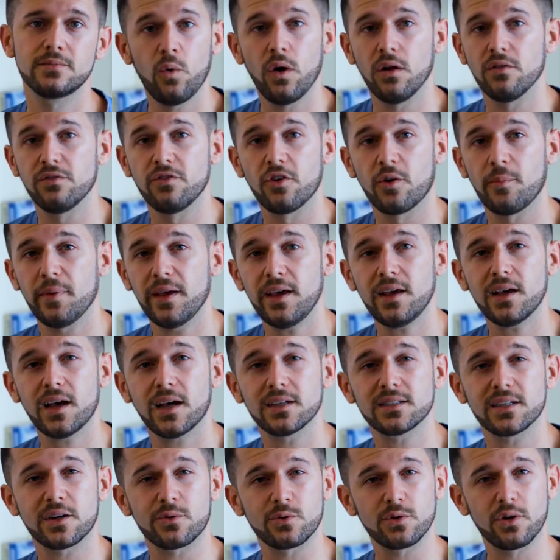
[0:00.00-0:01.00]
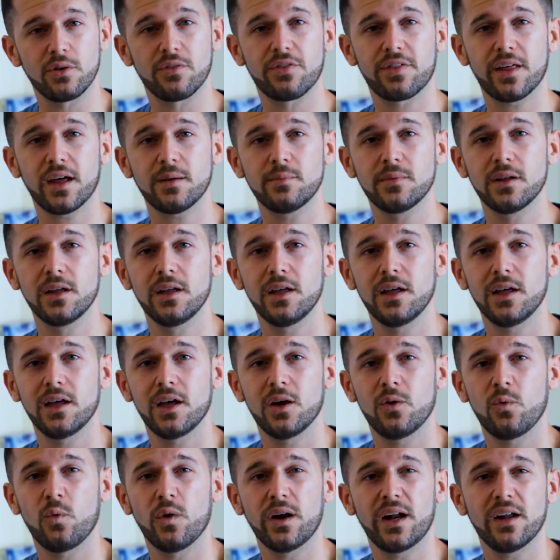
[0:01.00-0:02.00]
Well, for me, as a rule of thumb,
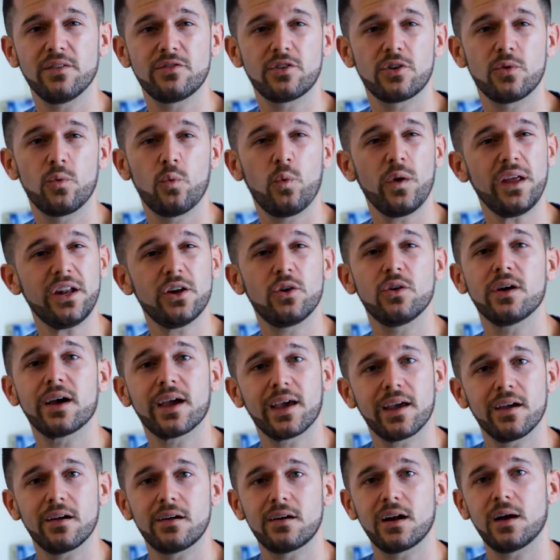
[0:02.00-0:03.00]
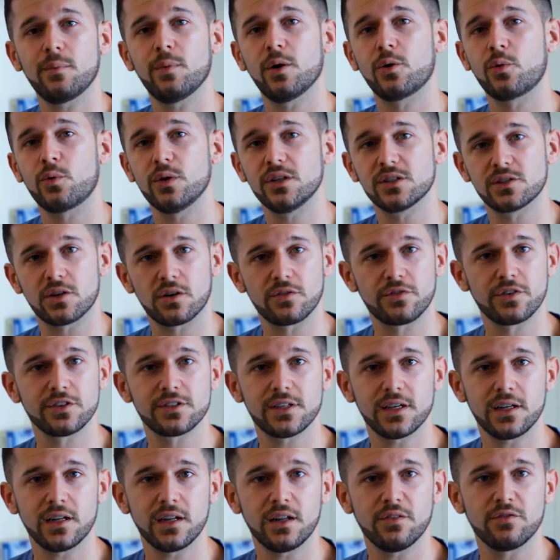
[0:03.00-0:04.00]
whenever we don't care about
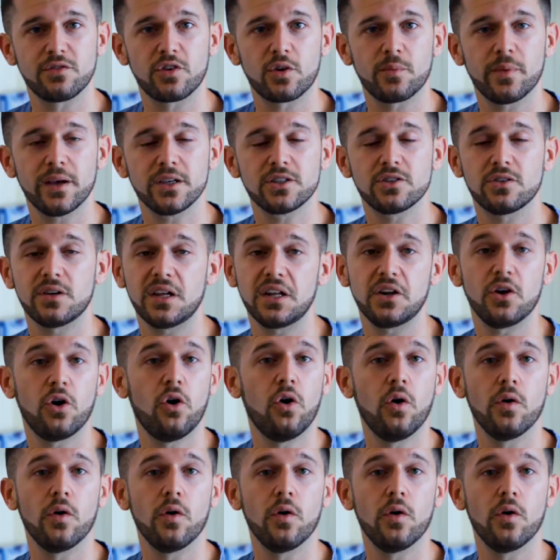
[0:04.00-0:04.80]
resurfacing information in